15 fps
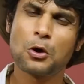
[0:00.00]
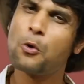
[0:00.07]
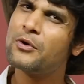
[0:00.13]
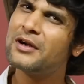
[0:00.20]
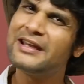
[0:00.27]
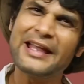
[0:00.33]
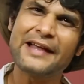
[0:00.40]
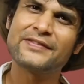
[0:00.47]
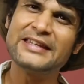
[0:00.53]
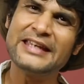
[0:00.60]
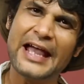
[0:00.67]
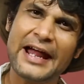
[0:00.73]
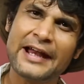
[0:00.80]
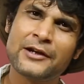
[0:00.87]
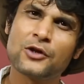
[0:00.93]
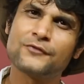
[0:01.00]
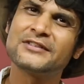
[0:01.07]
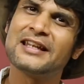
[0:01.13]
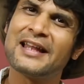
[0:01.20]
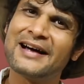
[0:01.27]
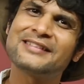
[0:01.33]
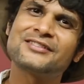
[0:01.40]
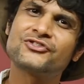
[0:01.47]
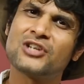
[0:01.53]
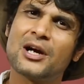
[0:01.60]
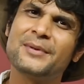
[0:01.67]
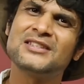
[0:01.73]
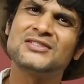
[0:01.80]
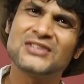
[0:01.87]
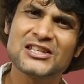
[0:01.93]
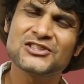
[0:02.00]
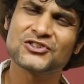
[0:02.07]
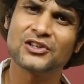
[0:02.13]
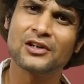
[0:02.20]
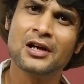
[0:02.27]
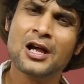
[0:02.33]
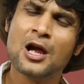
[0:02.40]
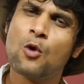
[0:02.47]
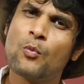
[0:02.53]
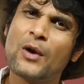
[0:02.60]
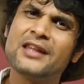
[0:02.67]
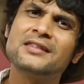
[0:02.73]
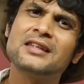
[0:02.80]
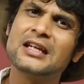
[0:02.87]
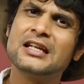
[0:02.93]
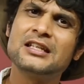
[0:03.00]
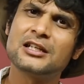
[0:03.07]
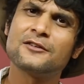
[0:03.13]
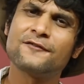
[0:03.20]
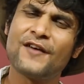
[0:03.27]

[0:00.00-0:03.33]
only at the end of the last Rabi season, when the Indian